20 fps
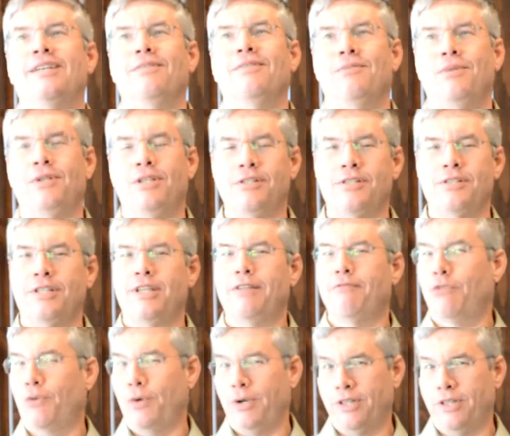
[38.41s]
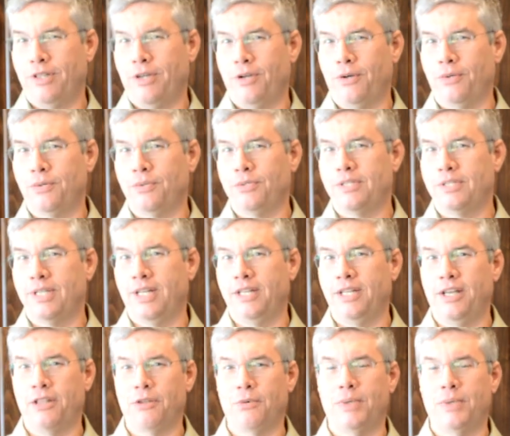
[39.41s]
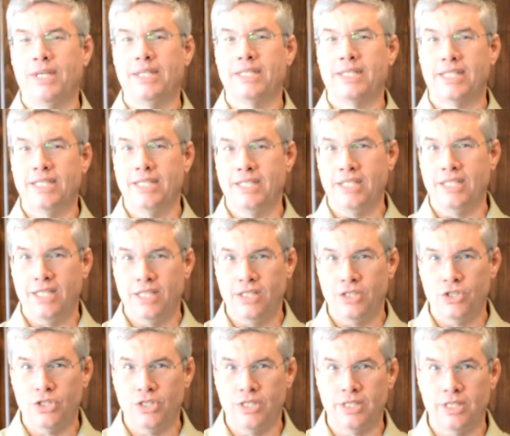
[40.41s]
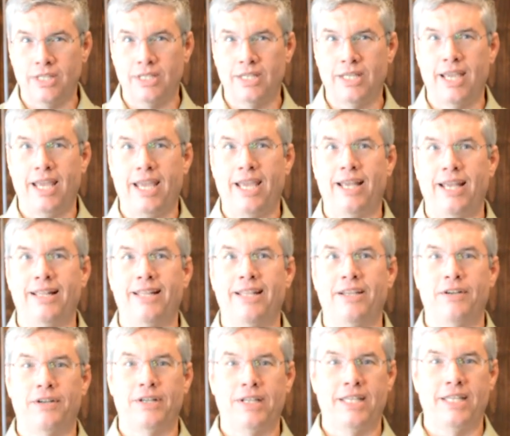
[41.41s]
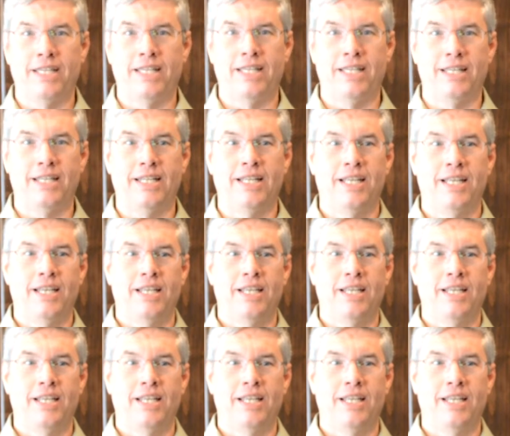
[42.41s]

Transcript: we usually avoid those. Another one is contingent, and there again,